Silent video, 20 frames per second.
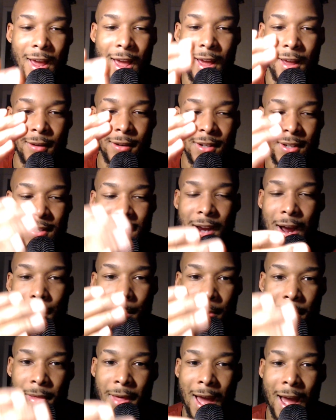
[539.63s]

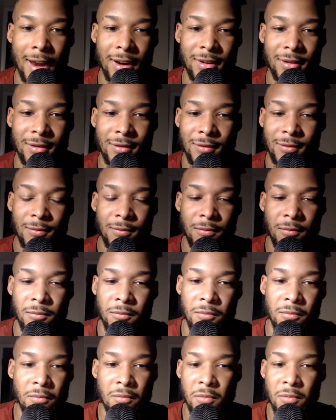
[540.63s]
stop that,
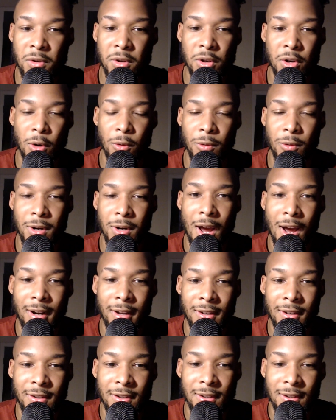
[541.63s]

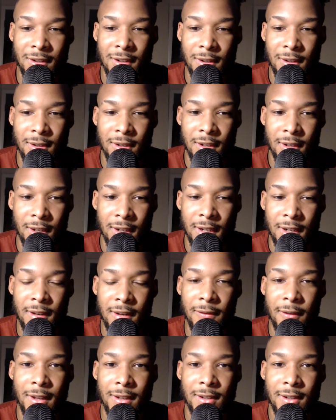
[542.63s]
non-existence in the
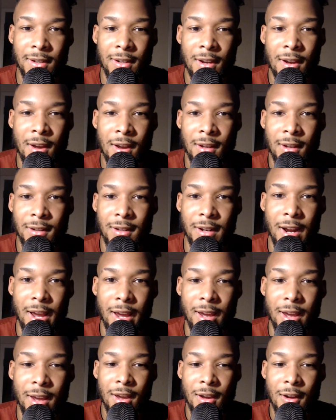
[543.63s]
defense
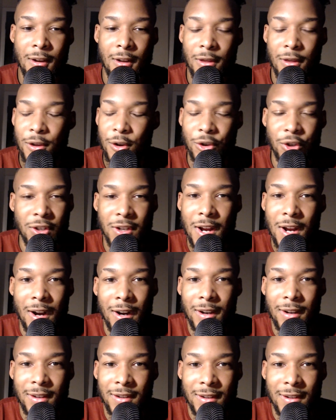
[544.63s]
today. They're just not
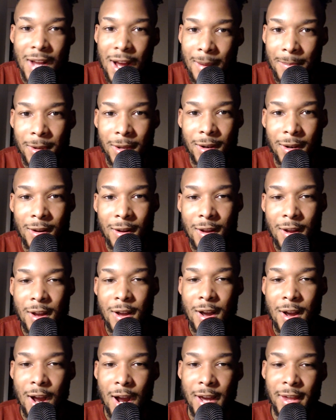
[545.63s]
going to stop it.
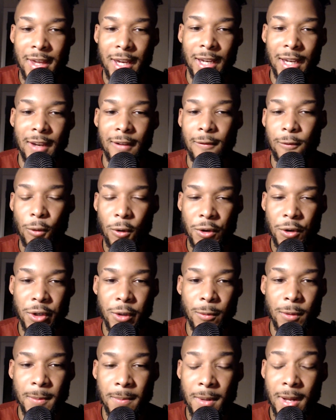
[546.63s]
I think if Rodri
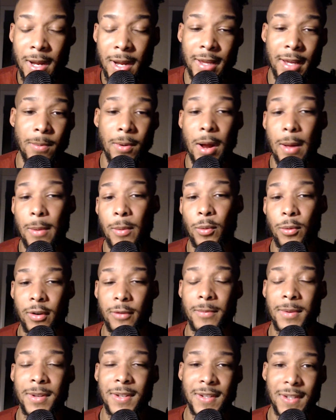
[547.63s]
was playing, they probably would
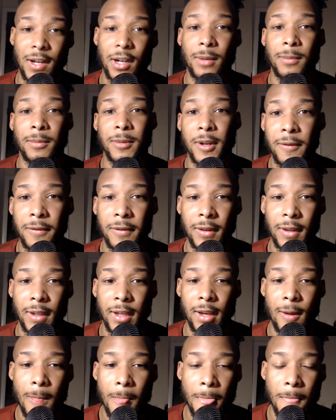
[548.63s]
have been set up
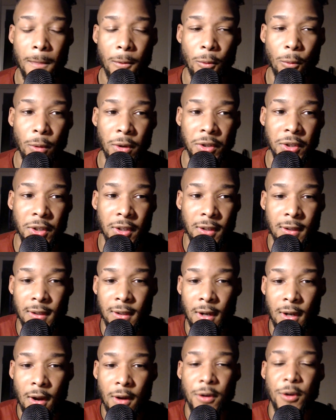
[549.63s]
differently, which
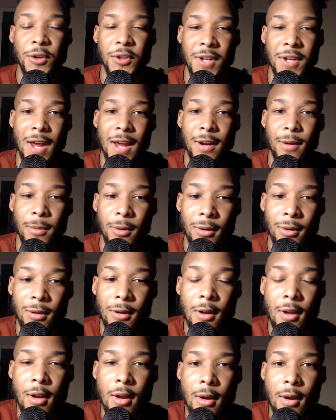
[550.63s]
is understandable.
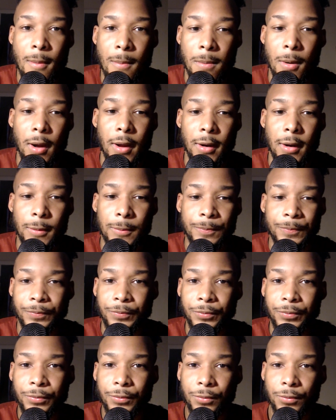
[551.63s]
But
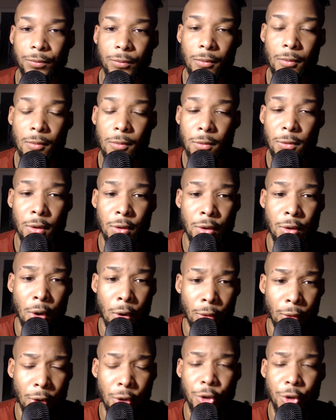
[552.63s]
no
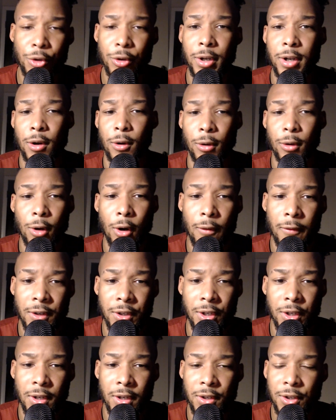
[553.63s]
Rodri, no
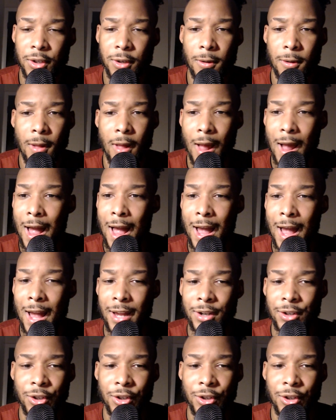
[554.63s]
Kovacic, and